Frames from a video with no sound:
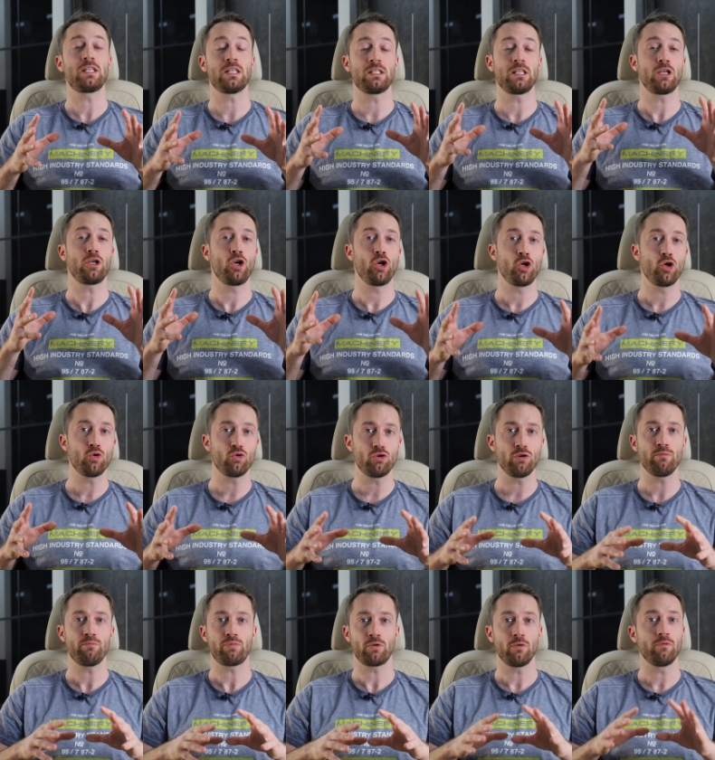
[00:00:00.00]
is a huge
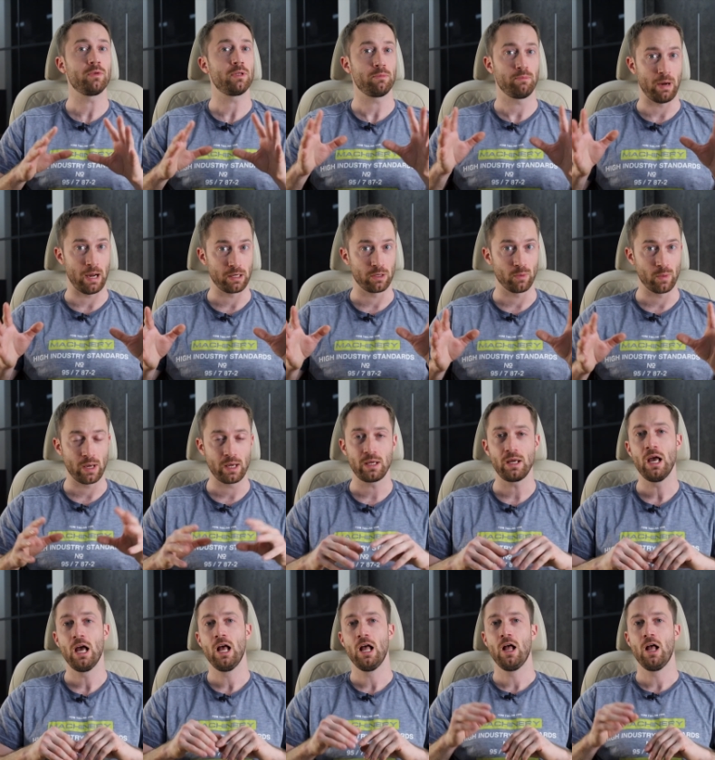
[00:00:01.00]
improvement, by the way,